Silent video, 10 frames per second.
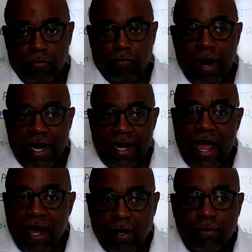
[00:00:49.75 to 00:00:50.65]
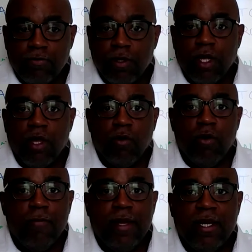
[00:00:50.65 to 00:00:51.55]
right now,
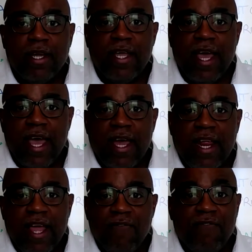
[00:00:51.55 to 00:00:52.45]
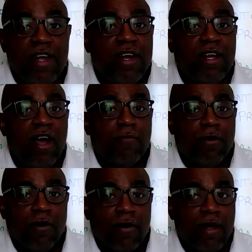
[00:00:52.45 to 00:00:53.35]
you'll be looking at a very long
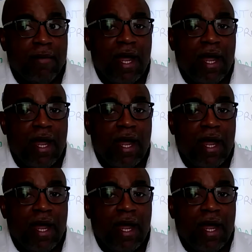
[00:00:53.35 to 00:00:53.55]
program,